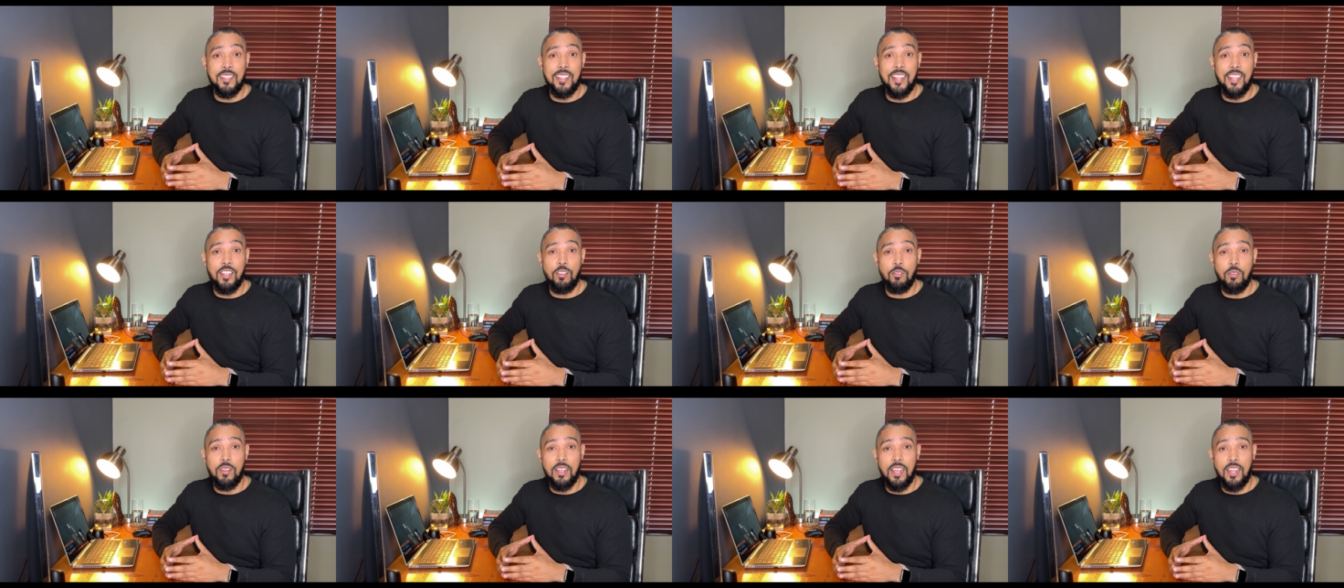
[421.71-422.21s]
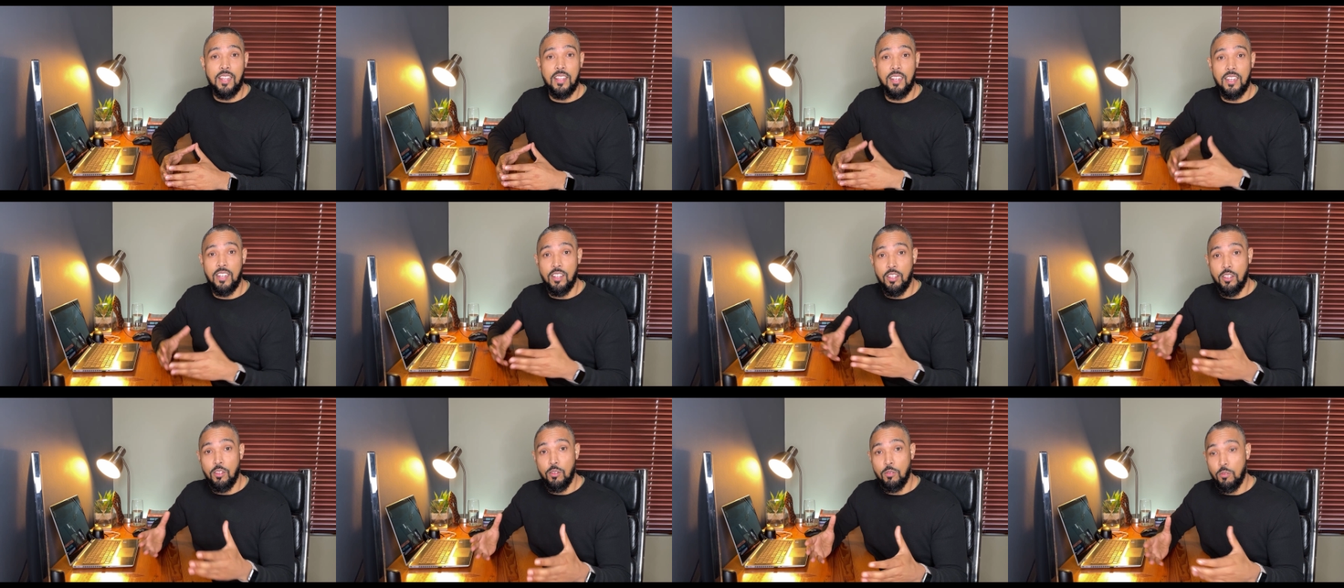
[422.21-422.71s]
that you can
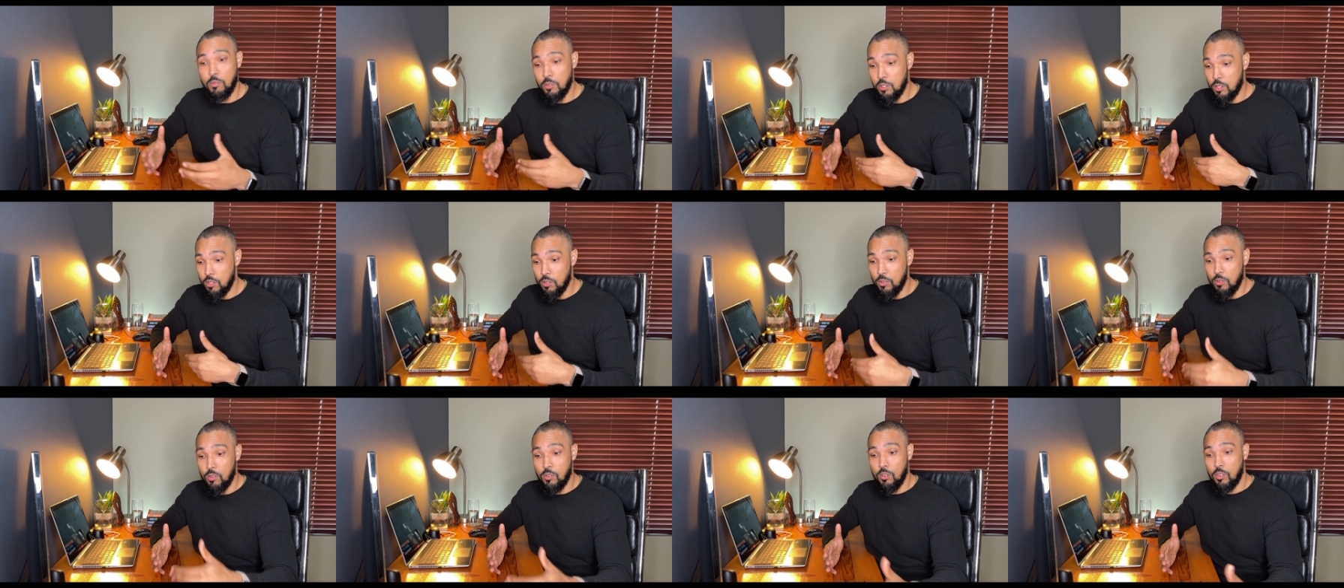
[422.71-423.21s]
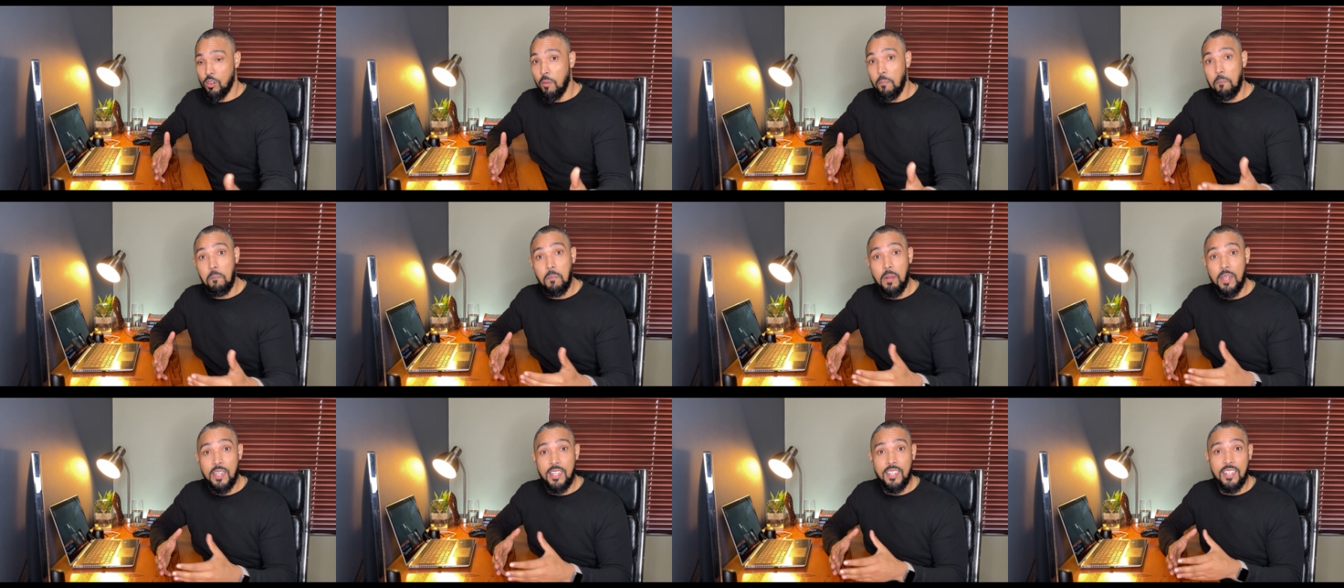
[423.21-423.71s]
reduce or
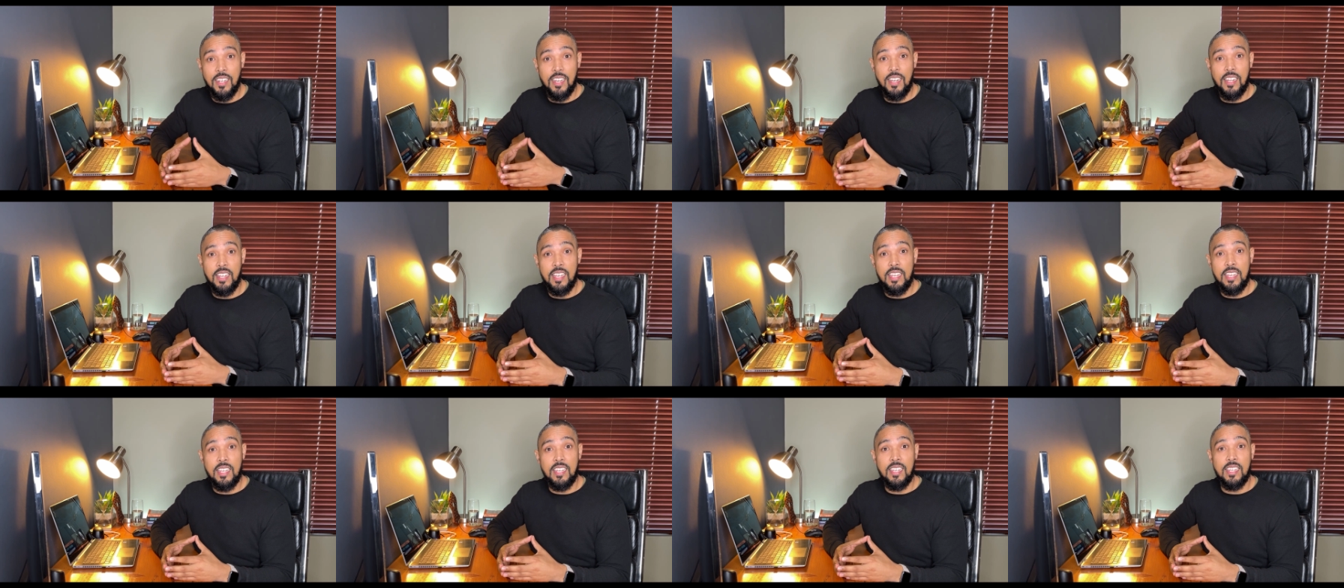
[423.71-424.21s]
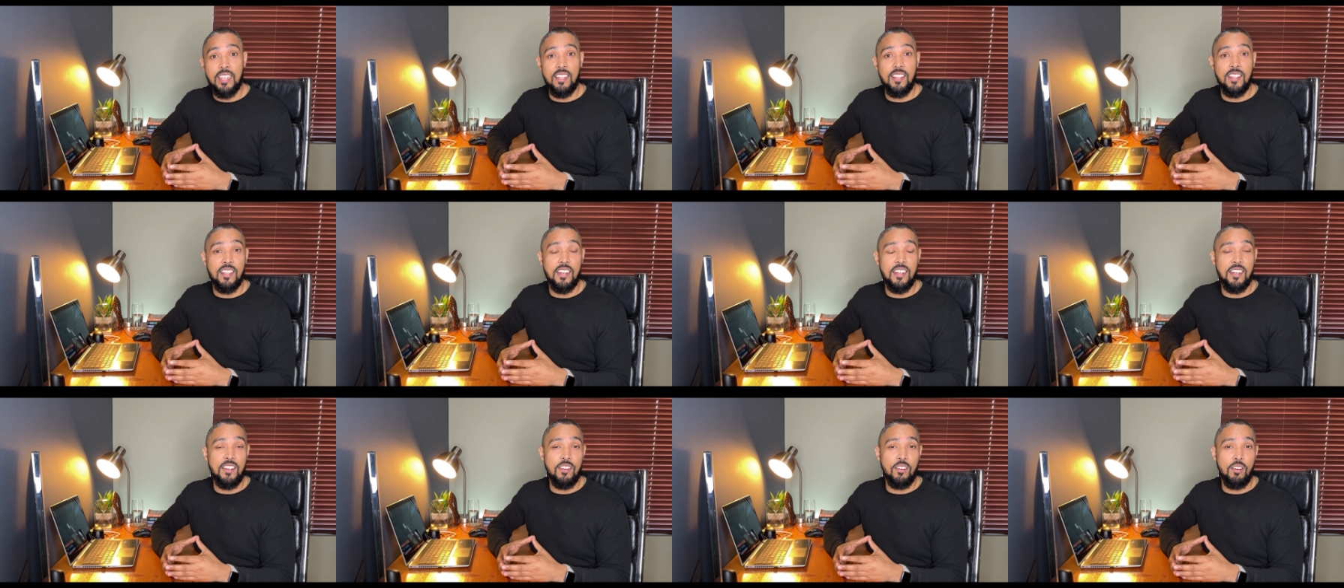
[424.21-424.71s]
completely get
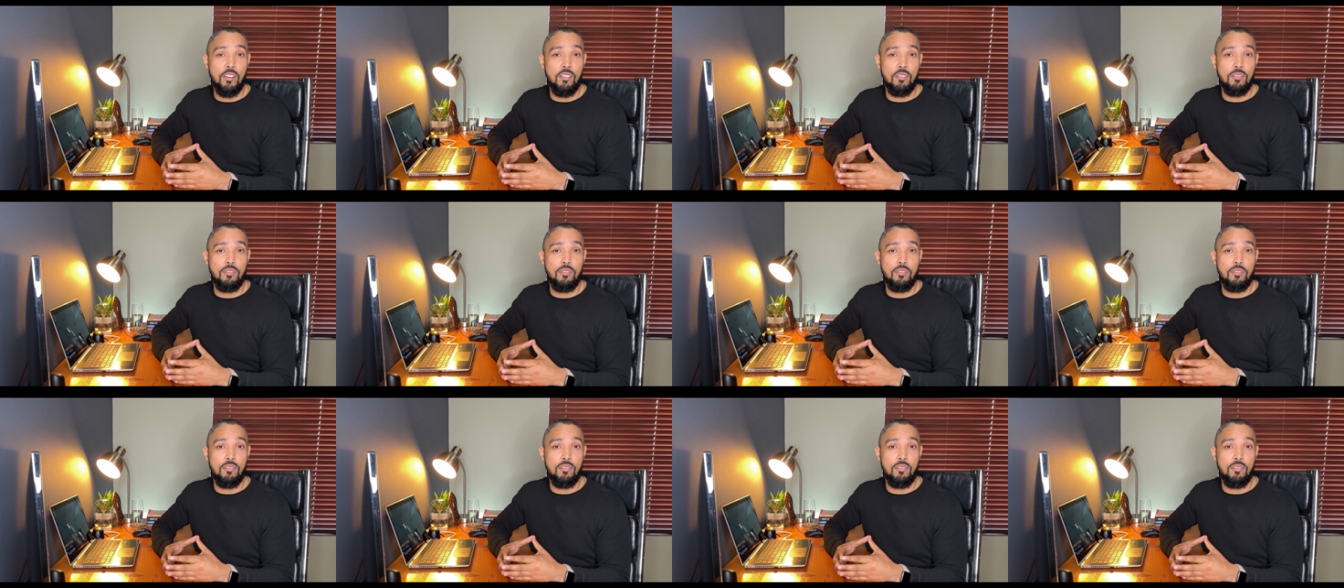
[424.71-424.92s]
rid of,